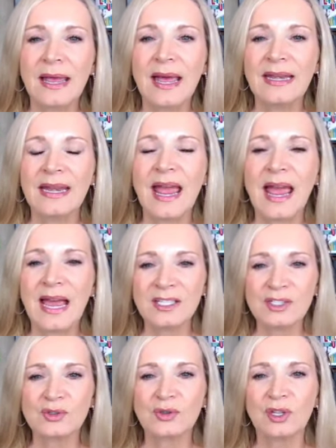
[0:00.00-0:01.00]
an
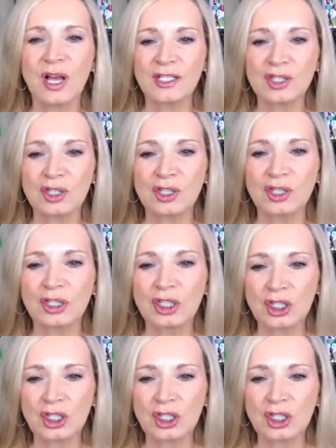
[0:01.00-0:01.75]
astrological